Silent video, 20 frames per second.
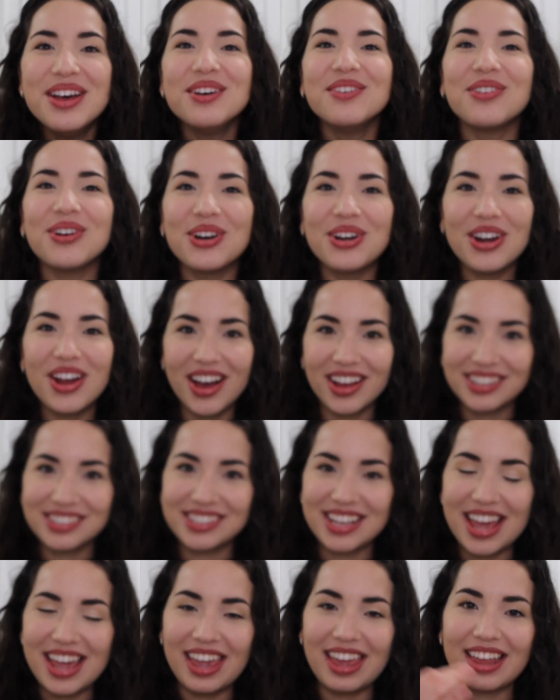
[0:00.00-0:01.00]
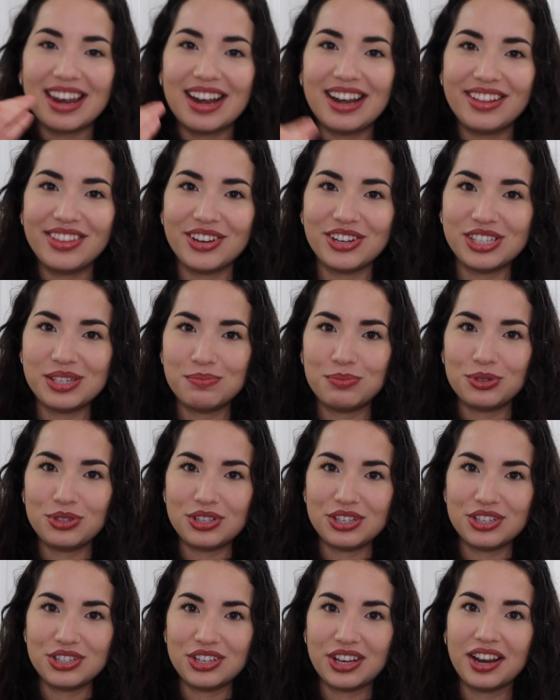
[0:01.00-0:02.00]
for not taking a leadership
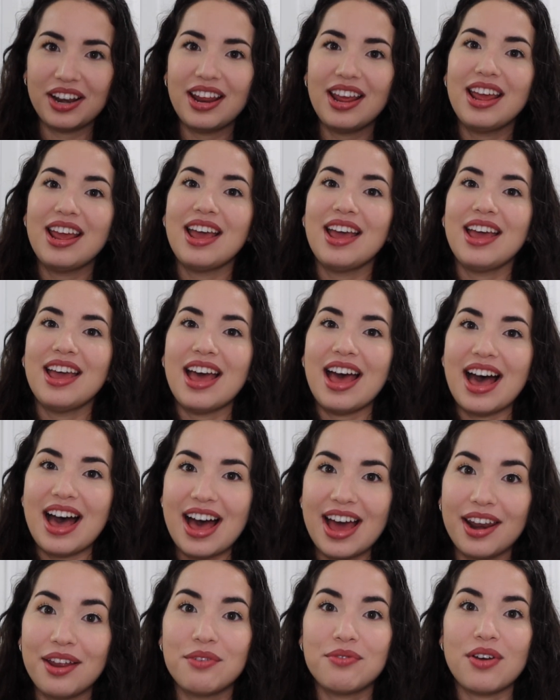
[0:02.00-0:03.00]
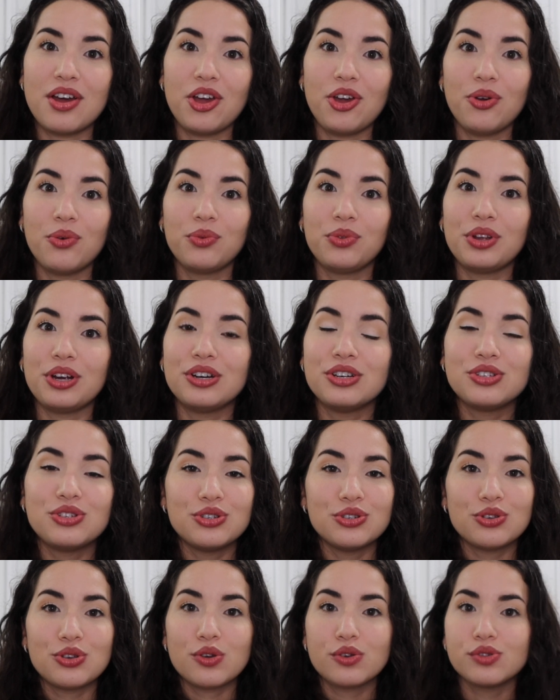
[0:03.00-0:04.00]
position. At FIU, there's
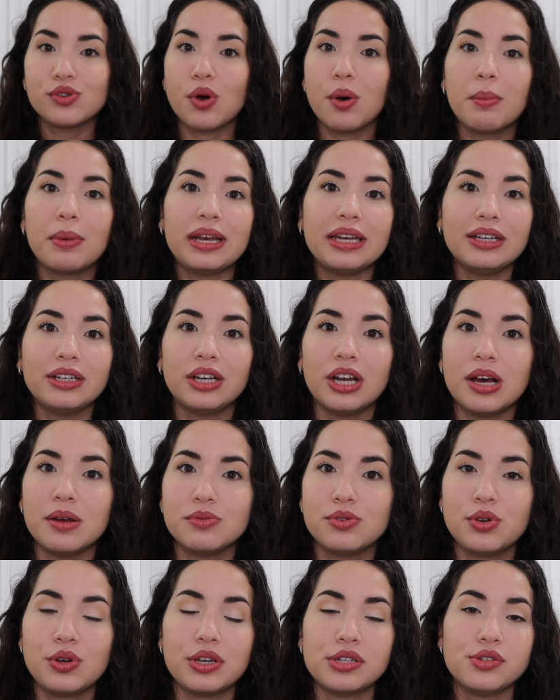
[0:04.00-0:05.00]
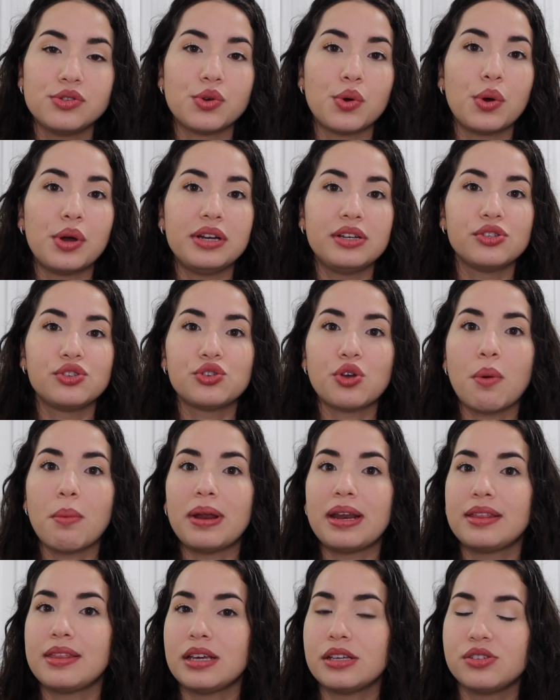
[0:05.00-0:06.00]
just so many clubs you can join, so
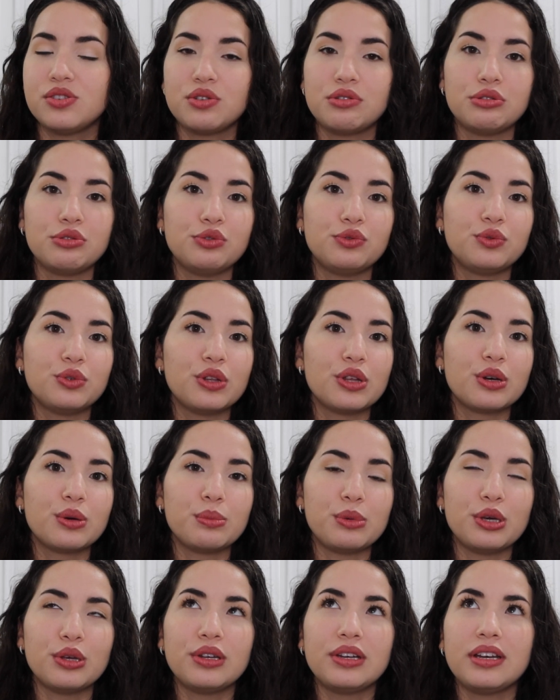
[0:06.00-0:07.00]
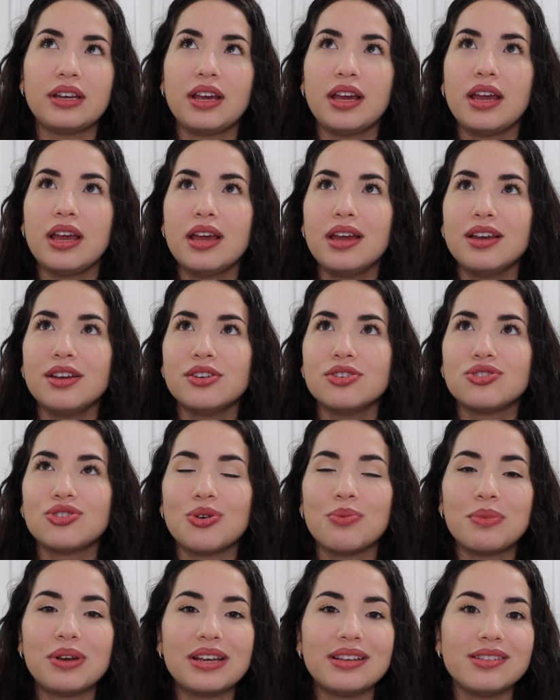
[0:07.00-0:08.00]
many things you can do for the community,
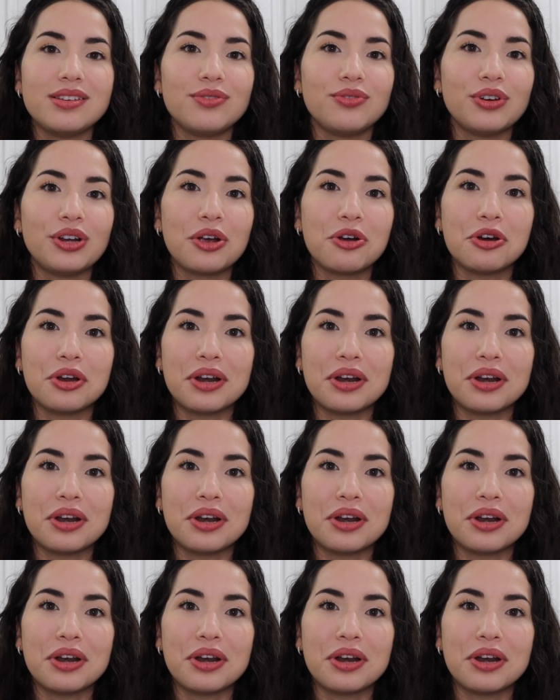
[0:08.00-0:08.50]
so many different